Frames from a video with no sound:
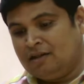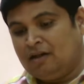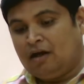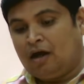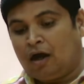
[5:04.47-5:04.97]

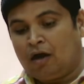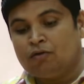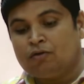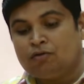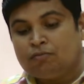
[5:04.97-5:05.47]

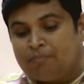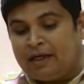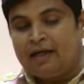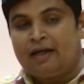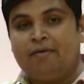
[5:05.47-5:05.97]
how to
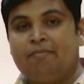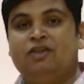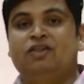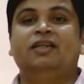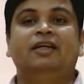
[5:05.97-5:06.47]
make a
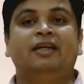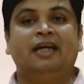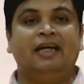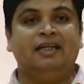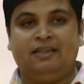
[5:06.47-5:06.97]
machine
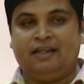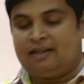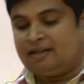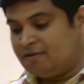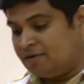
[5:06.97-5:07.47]

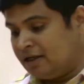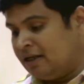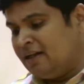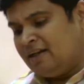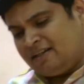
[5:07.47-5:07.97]
intelligent, okay.
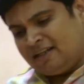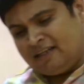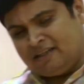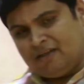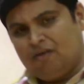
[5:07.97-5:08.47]
There
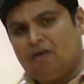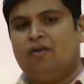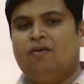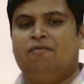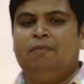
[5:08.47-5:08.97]
is a
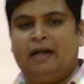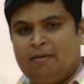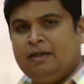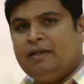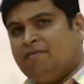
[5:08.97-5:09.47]
lot of
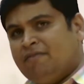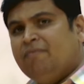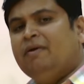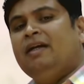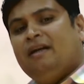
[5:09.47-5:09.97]
parameter we
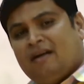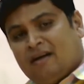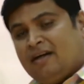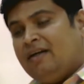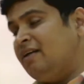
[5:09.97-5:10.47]
will
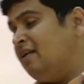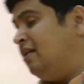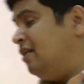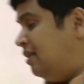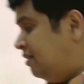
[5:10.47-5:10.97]
learn
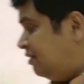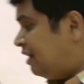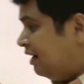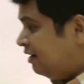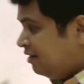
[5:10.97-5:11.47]

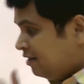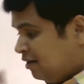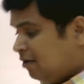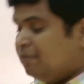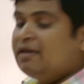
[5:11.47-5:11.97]
inside
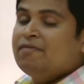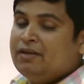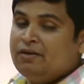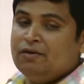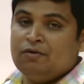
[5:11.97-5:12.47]
coming
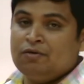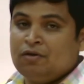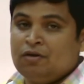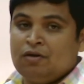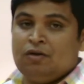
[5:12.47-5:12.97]
video,
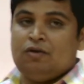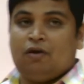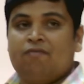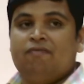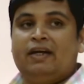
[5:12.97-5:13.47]

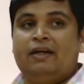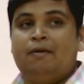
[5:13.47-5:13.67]
don't worry.